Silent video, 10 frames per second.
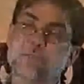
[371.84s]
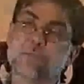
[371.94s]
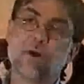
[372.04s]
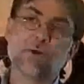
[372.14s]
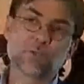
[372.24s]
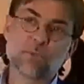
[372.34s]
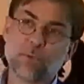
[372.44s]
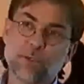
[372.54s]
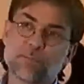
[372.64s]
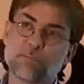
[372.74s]
Now, it's a long
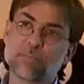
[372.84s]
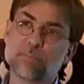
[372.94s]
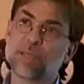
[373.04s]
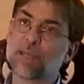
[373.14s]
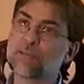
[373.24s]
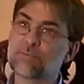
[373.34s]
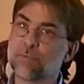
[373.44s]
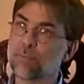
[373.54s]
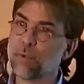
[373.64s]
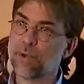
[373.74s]
story to getting
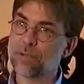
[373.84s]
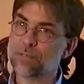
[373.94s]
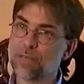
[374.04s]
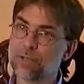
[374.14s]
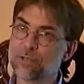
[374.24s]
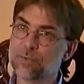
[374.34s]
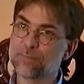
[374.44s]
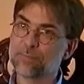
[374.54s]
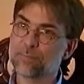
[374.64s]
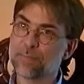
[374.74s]
from where
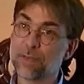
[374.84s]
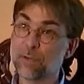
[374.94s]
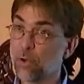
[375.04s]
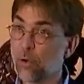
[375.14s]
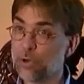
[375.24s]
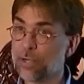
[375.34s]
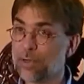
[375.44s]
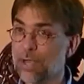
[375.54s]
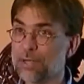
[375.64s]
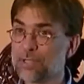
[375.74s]
extension in New York
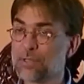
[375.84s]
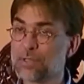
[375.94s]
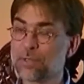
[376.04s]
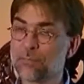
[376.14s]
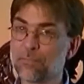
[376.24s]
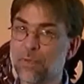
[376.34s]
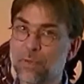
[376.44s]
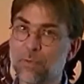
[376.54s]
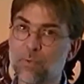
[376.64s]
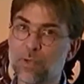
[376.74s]
and nationally
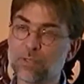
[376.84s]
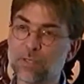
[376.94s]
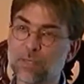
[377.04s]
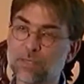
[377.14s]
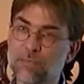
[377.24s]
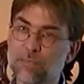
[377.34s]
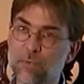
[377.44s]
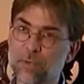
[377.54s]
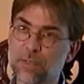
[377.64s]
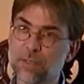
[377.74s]
was in
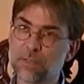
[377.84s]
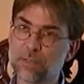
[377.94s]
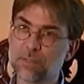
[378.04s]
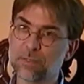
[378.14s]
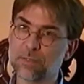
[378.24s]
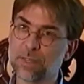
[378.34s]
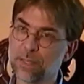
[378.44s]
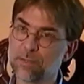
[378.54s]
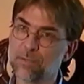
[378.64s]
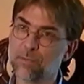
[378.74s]
1914 to
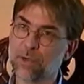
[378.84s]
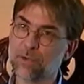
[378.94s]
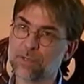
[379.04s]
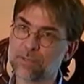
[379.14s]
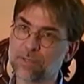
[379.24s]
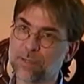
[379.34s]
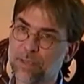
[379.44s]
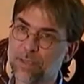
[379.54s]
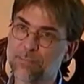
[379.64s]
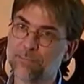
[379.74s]
getting to where it is
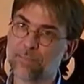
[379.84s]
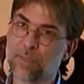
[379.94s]
today.